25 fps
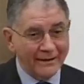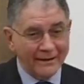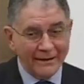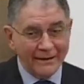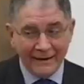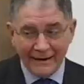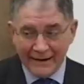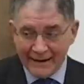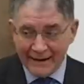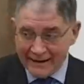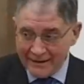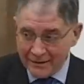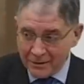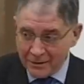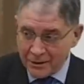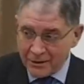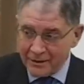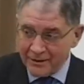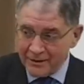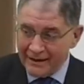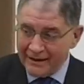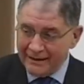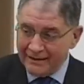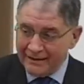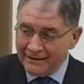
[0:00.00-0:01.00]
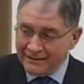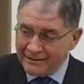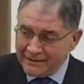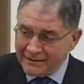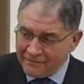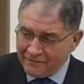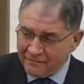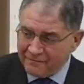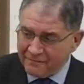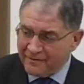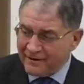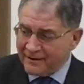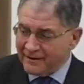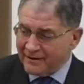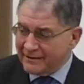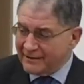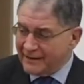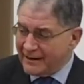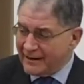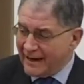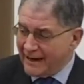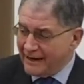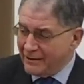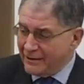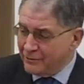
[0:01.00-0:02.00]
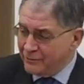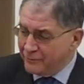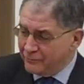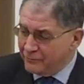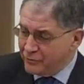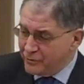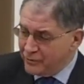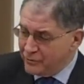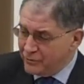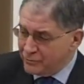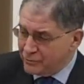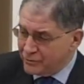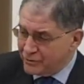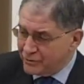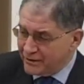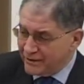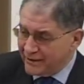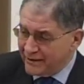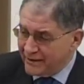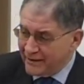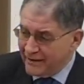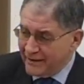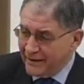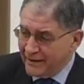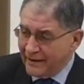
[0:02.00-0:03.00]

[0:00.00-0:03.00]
creates a different kind of duty,